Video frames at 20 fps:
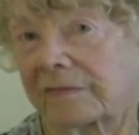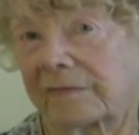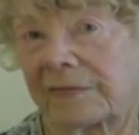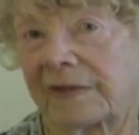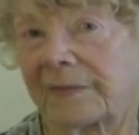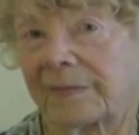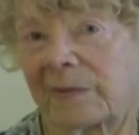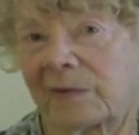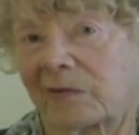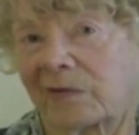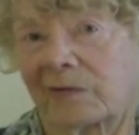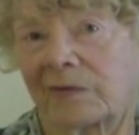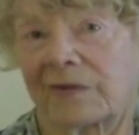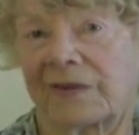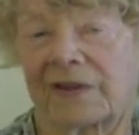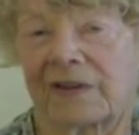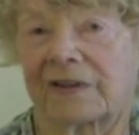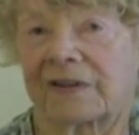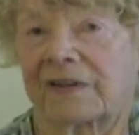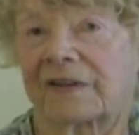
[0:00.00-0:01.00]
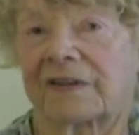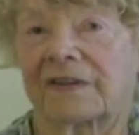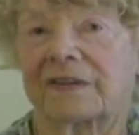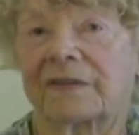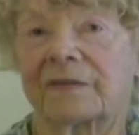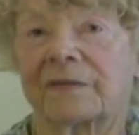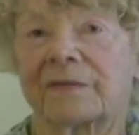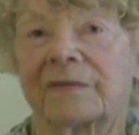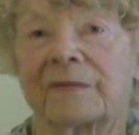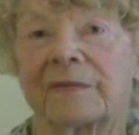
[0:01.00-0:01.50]
people who were there to
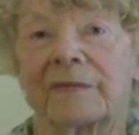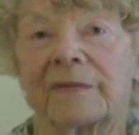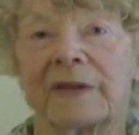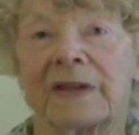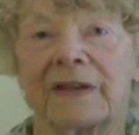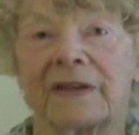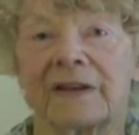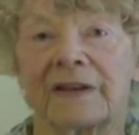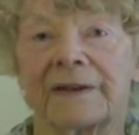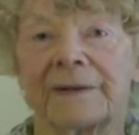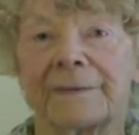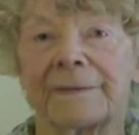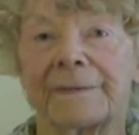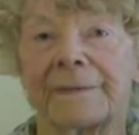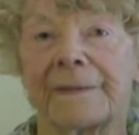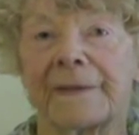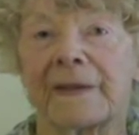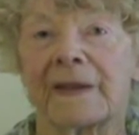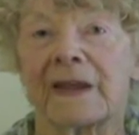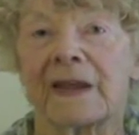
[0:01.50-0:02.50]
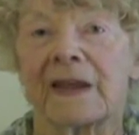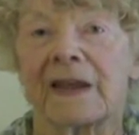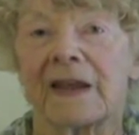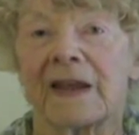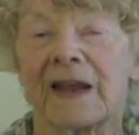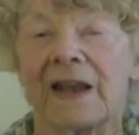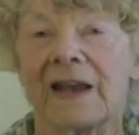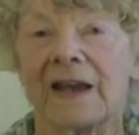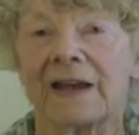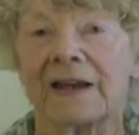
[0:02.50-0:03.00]
be there.
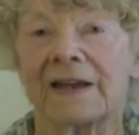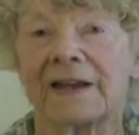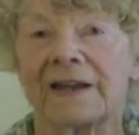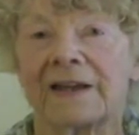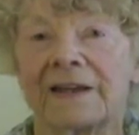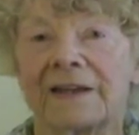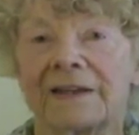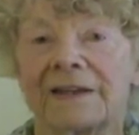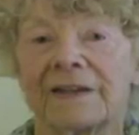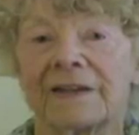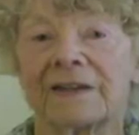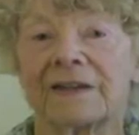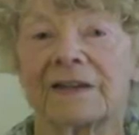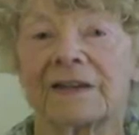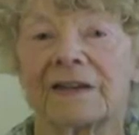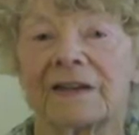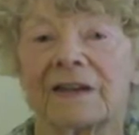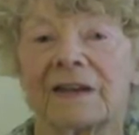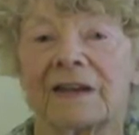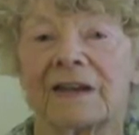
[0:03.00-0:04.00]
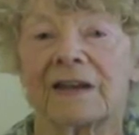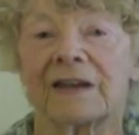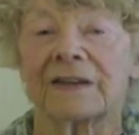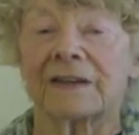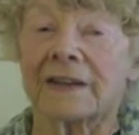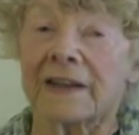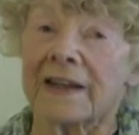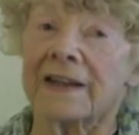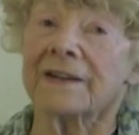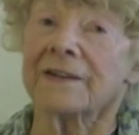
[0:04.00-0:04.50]
And at
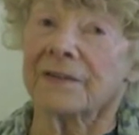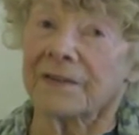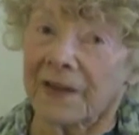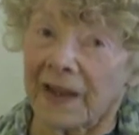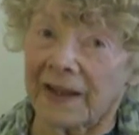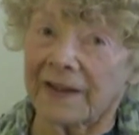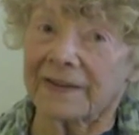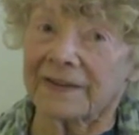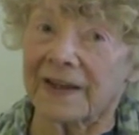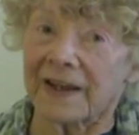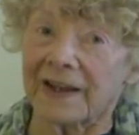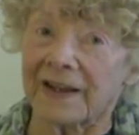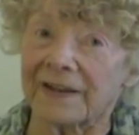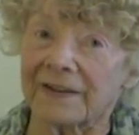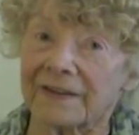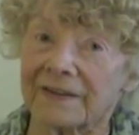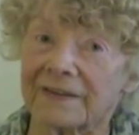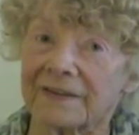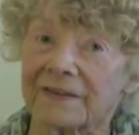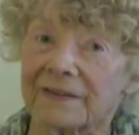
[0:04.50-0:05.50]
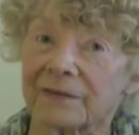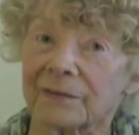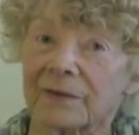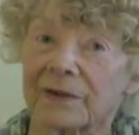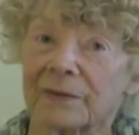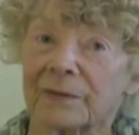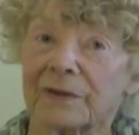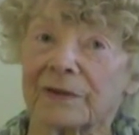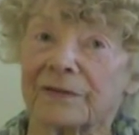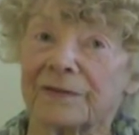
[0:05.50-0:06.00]
the end of that dance,
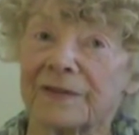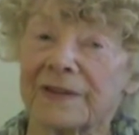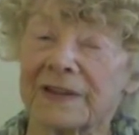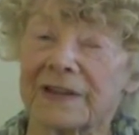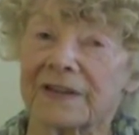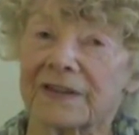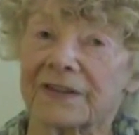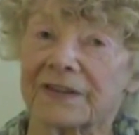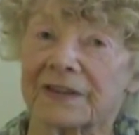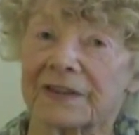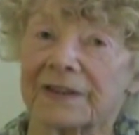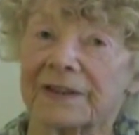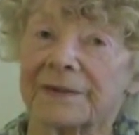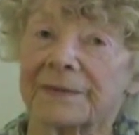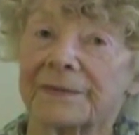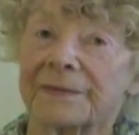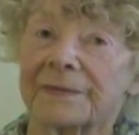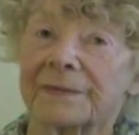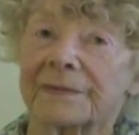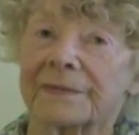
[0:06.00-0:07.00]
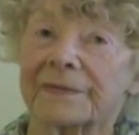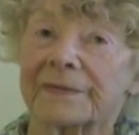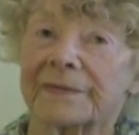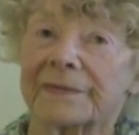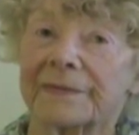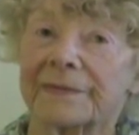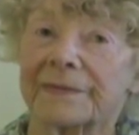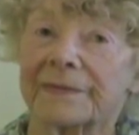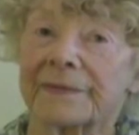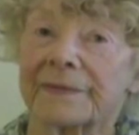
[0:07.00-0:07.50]
when we'd finished it,
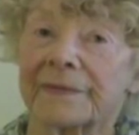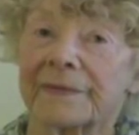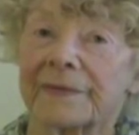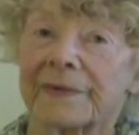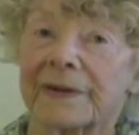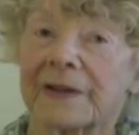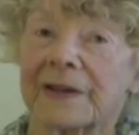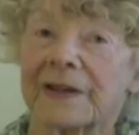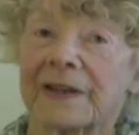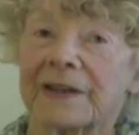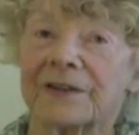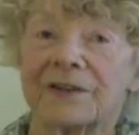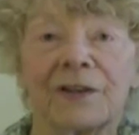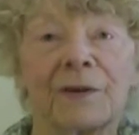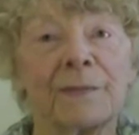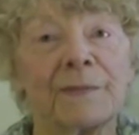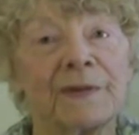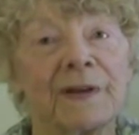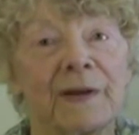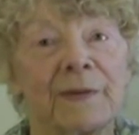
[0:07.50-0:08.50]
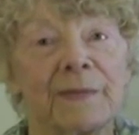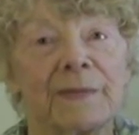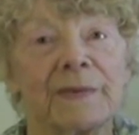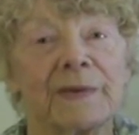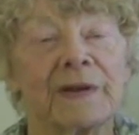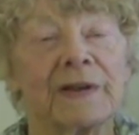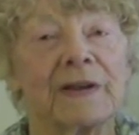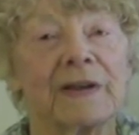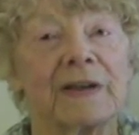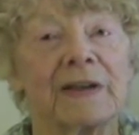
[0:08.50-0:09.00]
he jumped up
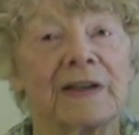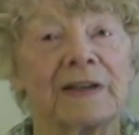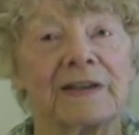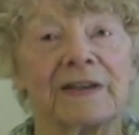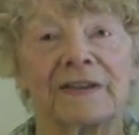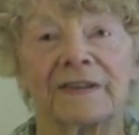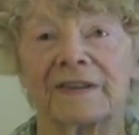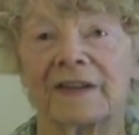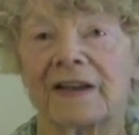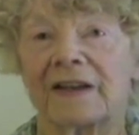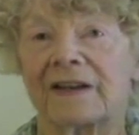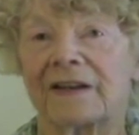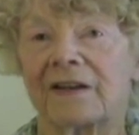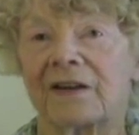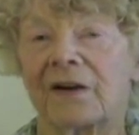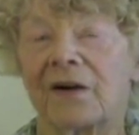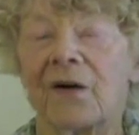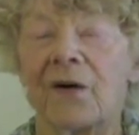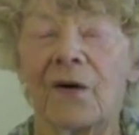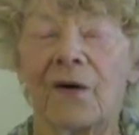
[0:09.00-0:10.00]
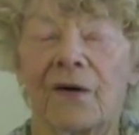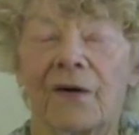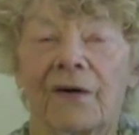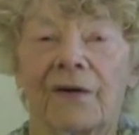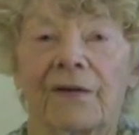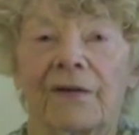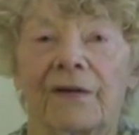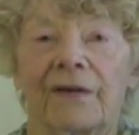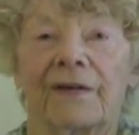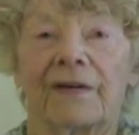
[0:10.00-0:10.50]
and he said, "Oh,
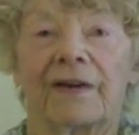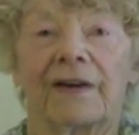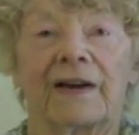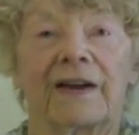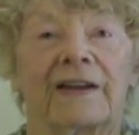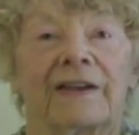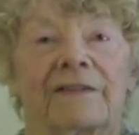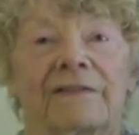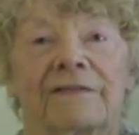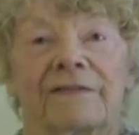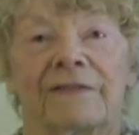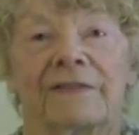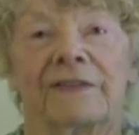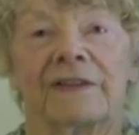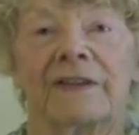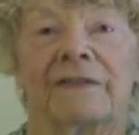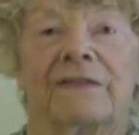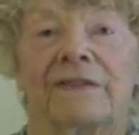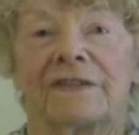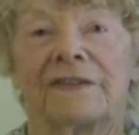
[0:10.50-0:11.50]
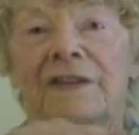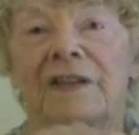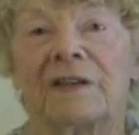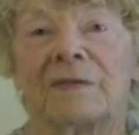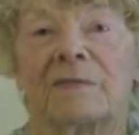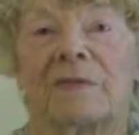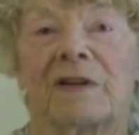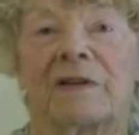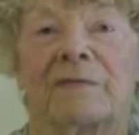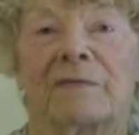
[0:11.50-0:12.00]
I have never
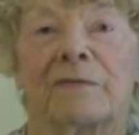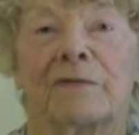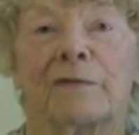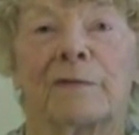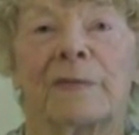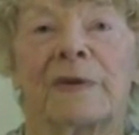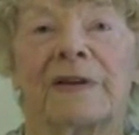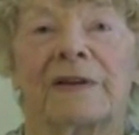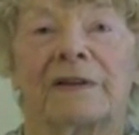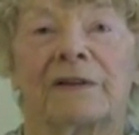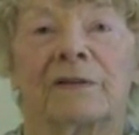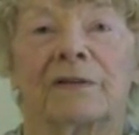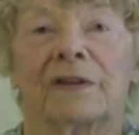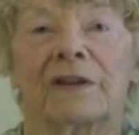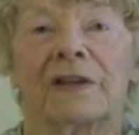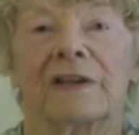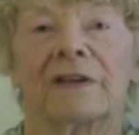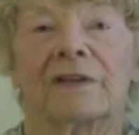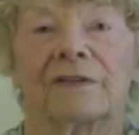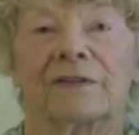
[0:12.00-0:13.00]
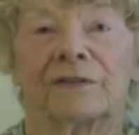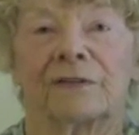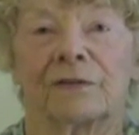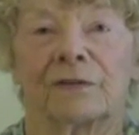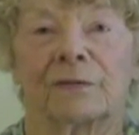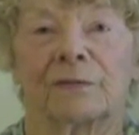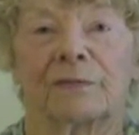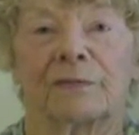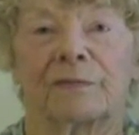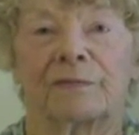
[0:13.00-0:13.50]
seen my movement looking
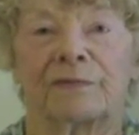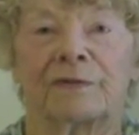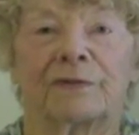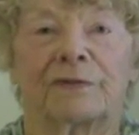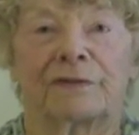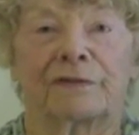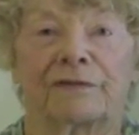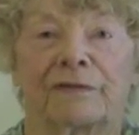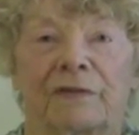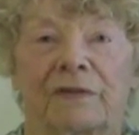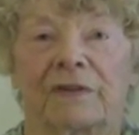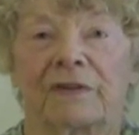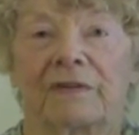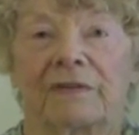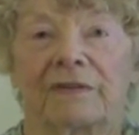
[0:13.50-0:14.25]
so beautiful."